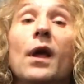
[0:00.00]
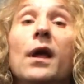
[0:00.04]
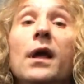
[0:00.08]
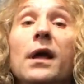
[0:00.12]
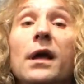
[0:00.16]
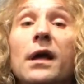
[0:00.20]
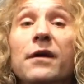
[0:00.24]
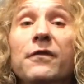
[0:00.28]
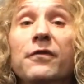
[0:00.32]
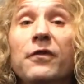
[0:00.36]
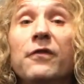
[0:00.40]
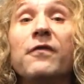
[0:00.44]

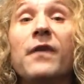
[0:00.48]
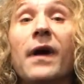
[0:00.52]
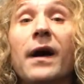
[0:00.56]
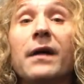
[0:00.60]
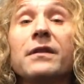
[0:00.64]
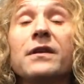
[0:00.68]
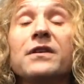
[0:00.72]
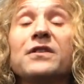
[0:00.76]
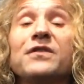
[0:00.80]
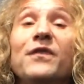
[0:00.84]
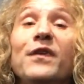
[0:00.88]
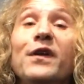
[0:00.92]
If you
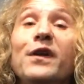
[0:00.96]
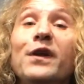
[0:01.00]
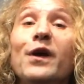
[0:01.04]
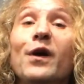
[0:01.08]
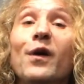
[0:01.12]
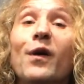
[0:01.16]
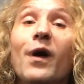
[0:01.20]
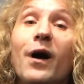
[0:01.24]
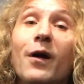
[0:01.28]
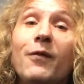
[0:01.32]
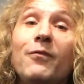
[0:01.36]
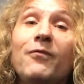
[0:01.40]
found this
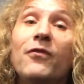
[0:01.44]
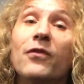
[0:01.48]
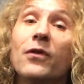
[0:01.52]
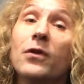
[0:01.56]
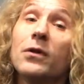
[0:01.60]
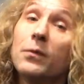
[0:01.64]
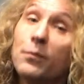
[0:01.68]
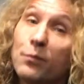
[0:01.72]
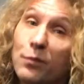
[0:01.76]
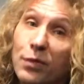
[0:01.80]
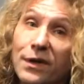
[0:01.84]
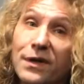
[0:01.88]
video
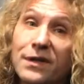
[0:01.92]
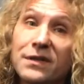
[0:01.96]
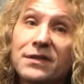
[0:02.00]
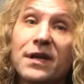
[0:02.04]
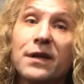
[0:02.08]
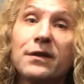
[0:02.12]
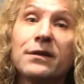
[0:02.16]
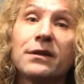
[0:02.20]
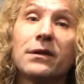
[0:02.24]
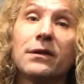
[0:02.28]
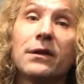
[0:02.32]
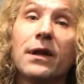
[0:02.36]
helpful, please
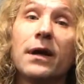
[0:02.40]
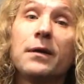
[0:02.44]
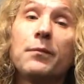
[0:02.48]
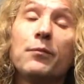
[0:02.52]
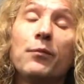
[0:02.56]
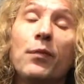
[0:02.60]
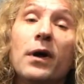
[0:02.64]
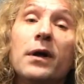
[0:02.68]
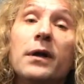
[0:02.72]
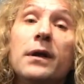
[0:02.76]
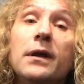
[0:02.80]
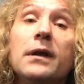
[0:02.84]
hit the like
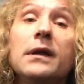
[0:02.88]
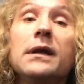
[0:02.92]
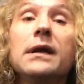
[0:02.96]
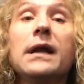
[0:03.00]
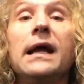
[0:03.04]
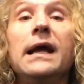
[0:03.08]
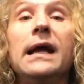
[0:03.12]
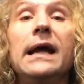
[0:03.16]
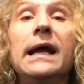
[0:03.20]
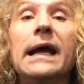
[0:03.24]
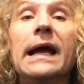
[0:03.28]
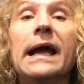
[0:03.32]
button,
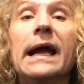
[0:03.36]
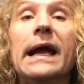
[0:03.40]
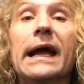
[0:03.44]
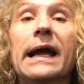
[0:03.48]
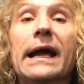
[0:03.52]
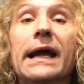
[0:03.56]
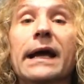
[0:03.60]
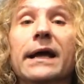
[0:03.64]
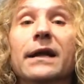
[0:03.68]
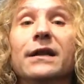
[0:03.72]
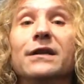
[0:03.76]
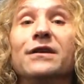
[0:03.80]

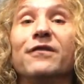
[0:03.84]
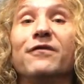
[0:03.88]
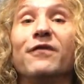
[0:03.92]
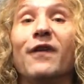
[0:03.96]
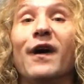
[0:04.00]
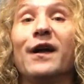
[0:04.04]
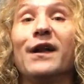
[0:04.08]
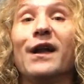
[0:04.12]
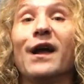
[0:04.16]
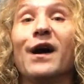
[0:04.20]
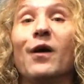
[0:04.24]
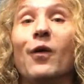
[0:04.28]
and to
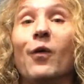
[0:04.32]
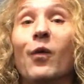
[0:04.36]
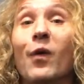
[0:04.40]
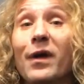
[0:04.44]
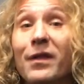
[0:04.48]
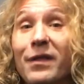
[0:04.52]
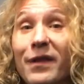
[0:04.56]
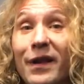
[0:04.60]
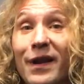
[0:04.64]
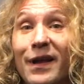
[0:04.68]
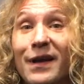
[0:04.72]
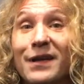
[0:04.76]
find out
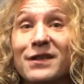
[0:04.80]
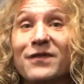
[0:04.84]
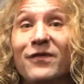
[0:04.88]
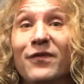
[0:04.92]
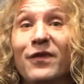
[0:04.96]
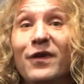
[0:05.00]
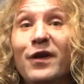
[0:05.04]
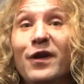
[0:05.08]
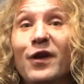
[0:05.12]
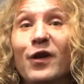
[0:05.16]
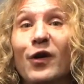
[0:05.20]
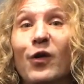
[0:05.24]
when the next
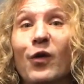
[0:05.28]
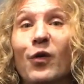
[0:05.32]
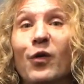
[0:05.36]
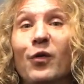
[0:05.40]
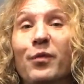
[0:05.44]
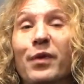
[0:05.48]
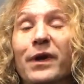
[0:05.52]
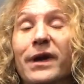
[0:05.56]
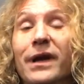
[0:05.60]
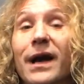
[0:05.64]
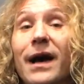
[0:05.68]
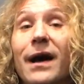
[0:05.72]
video will
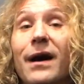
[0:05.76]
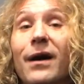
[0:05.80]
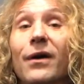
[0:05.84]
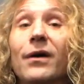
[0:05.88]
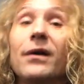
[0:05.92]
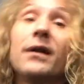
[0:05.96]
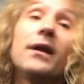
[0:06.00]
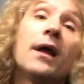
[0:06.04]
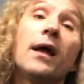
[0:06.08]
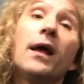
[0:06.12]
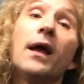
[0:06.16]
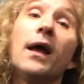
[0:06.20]
be
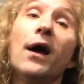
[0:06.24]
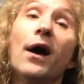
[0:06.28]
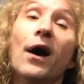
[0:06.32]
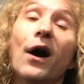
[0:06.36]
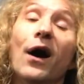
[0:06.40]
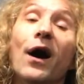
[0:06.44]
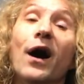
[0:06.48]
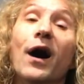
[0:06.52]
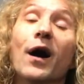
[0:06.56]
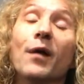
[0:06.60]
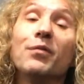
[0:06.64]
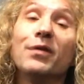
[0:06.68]
out,
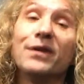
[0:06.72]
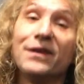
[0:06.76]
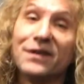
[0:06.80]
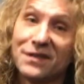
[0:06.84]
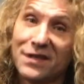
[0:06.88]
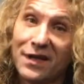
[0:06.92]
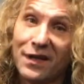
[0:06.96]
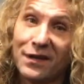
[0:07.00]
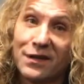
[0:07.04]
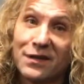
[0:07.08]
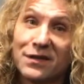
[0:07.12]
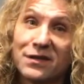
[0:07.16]

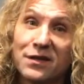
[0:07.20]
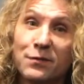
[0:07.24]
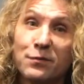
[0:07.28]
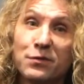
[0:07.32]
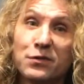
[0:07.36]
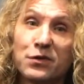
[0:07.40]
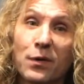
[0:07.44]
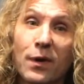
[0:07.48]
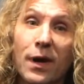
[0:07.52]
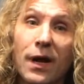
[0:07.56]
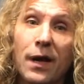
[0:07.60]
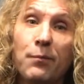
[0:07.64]
please hit the
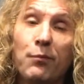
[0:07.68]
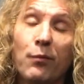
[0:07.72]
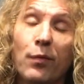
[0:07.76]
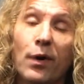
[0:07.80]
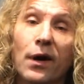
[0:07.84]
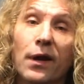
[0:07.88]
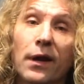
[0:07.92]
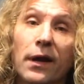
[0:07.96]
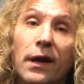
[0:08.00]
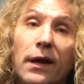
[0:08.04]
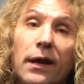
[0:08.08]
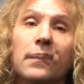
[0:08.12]
subscribe
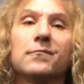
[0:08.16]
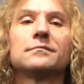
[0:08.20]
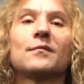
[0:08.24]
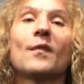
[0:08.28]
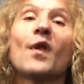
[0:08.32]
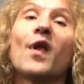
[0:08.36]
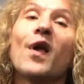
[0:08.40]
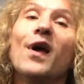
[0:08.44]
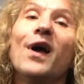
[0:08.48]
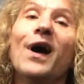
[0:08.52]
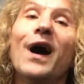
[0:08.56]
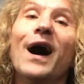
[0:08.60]
button.
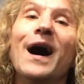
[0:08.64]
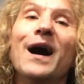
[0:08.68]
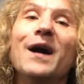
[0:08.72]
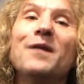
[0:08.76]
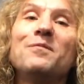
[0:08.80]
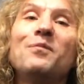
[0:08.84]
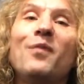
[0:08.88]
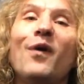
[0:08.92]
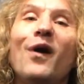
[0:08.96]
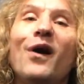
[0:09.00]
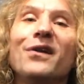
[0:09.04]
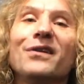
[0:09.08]

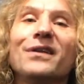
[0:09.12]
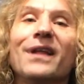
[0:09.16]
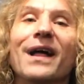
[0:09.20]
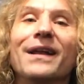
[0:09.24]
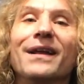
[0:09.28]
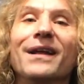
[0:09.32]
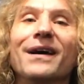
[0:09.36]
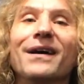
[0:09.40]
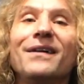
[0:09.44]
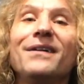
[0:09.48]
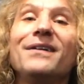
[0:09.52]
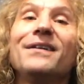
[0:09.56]
I'm Paul
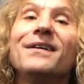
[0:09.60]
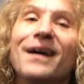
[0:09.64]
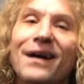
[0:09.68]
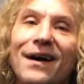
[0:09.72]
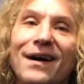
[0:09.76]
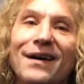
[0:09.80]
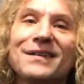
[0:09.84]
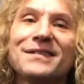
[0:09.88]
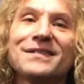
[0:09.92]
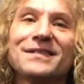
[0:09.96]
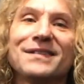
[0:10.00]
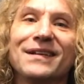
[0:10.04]
Lidel.
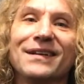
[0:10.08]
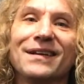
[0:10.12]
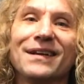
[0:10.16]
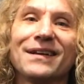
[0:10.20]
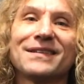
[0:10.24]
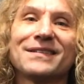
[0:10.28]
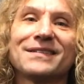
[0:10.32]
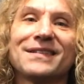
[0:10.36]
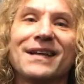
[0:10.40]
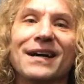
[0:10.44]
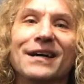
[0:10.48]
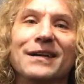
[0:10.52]
I'll see you
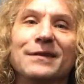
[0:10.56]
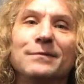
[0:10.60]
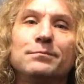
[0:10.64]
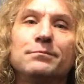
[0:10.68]
next time.